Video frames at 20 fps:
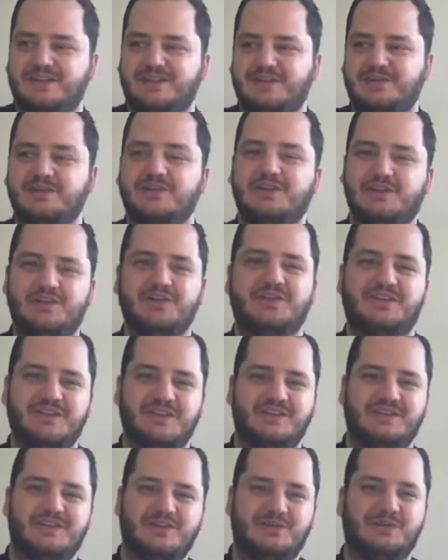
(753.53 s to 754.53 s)
only good
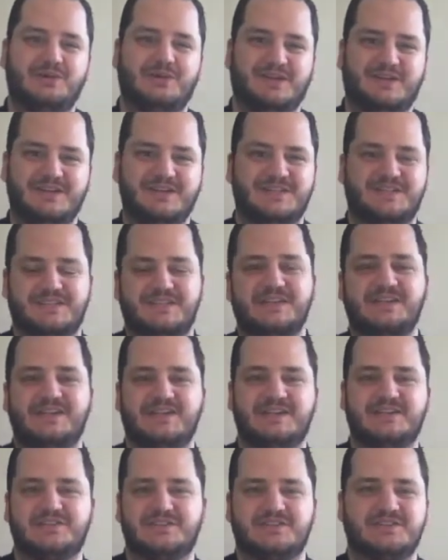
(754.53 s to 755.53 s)
thing that you really see
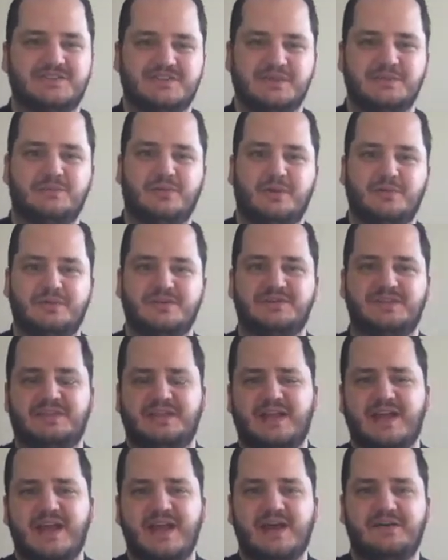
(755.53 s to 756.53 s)
is just the moments that
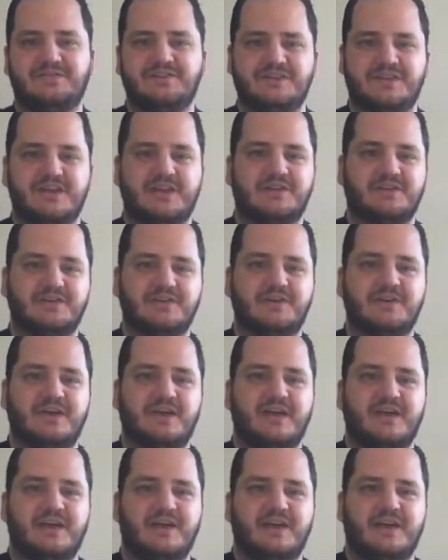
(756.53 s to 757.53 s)
they have together,
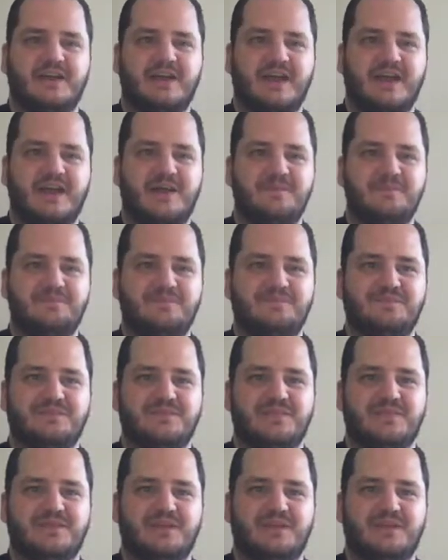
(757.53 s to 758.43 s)
and